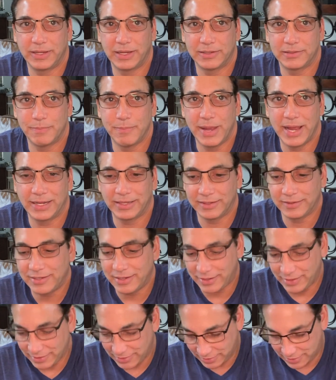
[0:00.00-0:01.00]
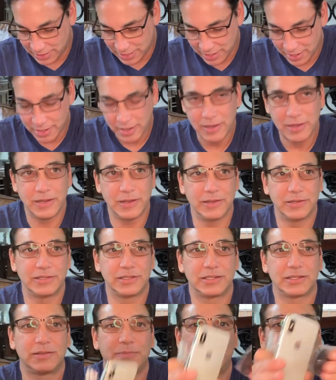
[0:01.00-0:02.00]
gets magnetized you
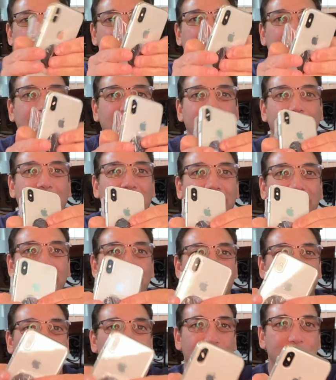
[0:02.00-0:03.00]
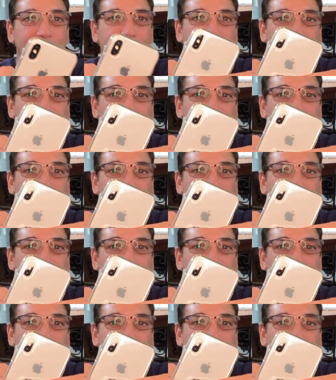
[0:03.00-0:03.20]
put that on the back of your phone to